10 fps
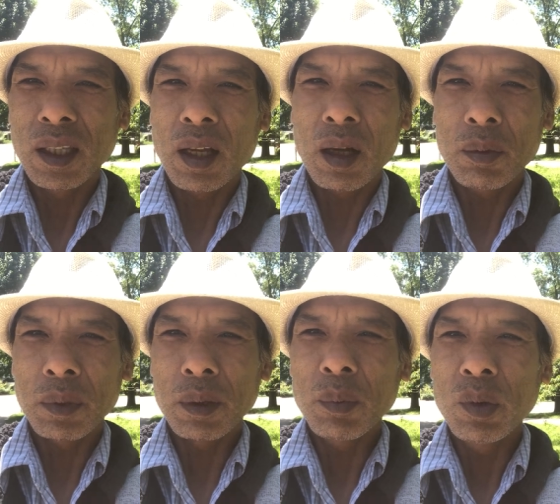
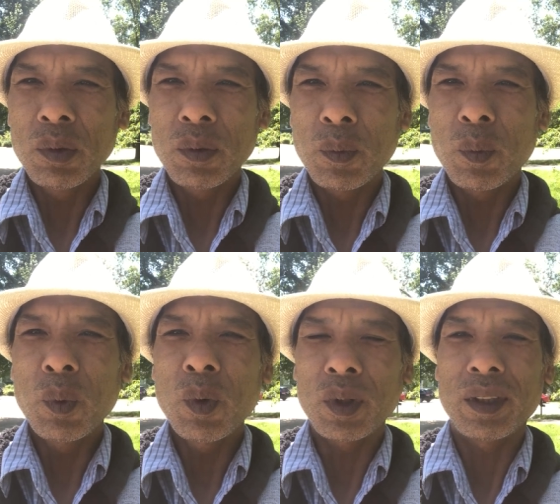Always move
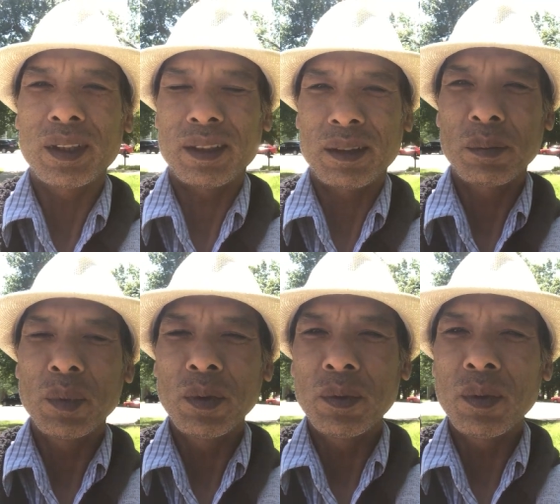forward,
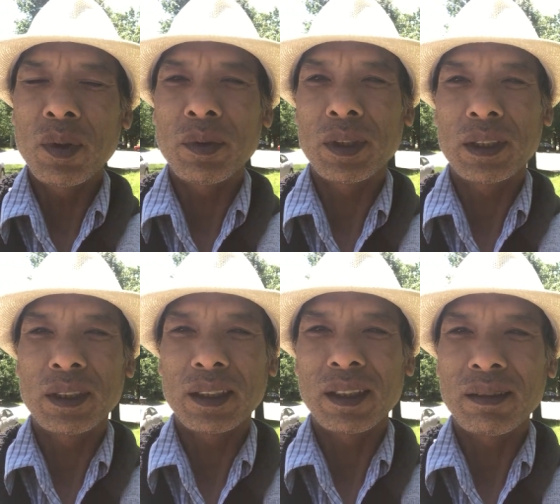move forward,
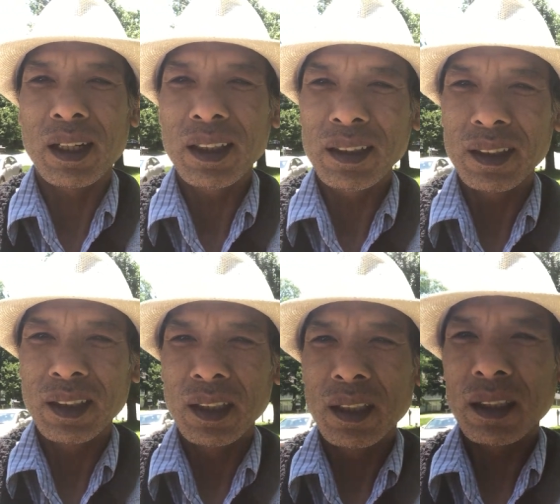alright?
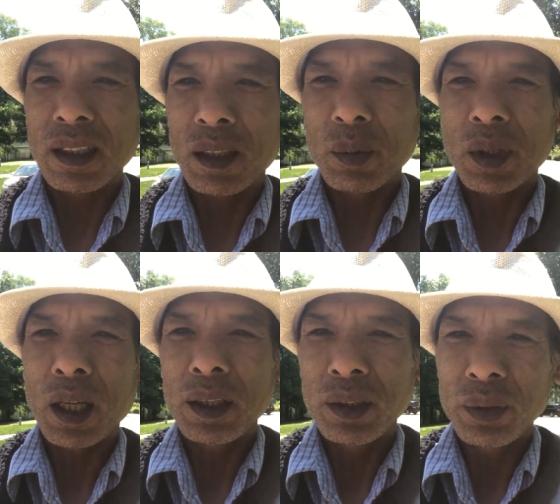That's what
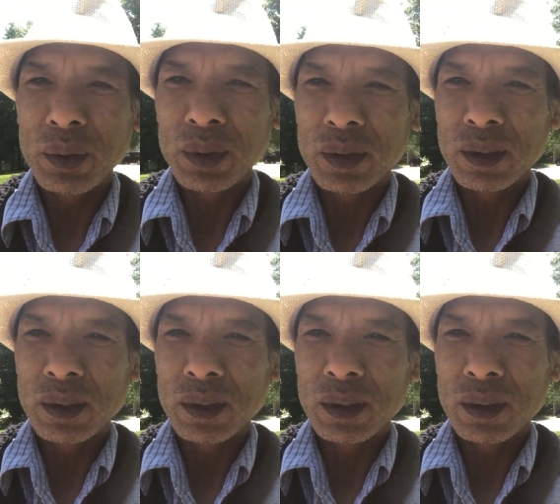I do.